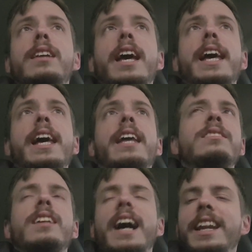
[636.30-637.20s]

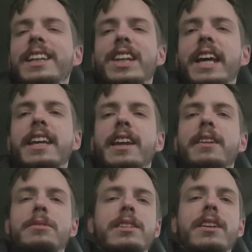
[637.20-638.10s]
And I didn't like it.
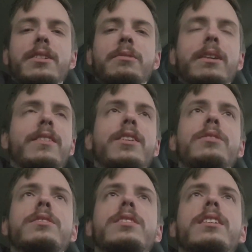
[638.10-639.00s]
It was another one of
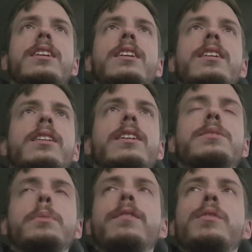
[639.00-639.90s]
those,
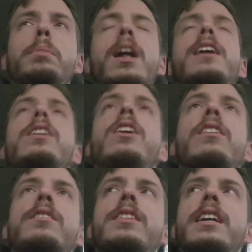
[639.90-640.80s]
let's move the plot along
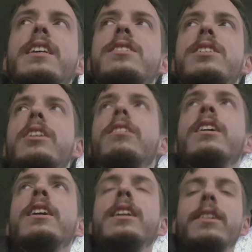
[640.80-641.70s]
things. So
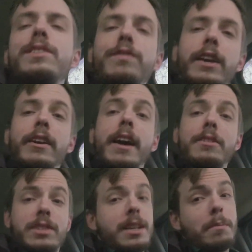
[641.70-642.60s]
let's figure
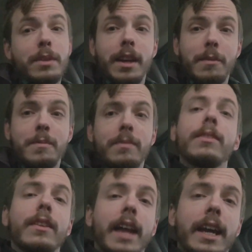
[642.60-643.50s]
out something
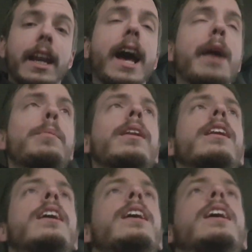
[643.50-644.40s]
that can happen.
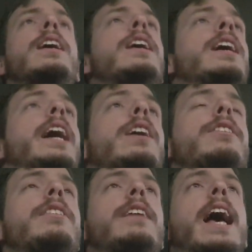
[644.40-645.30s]
And
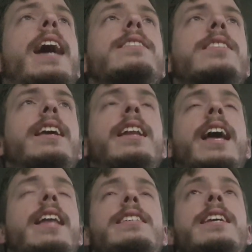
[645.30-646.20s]
although
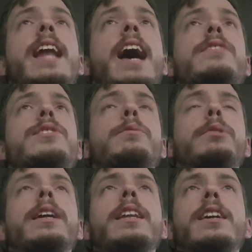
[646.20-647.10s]
it did have some
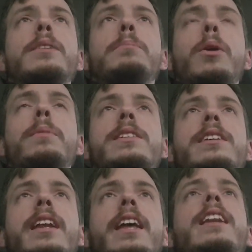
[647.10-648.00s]
really good moments
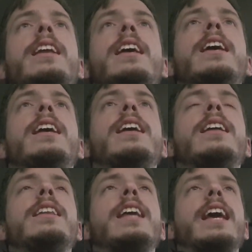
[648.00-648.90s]
in it,
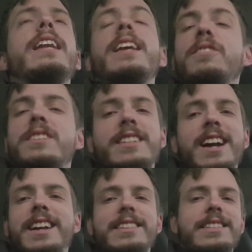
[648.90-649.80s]
the ending was
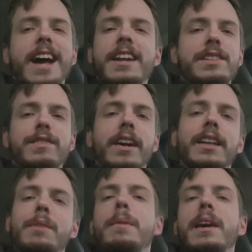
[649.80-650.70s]
not
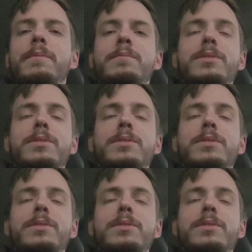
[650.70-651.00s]
satisfying to me.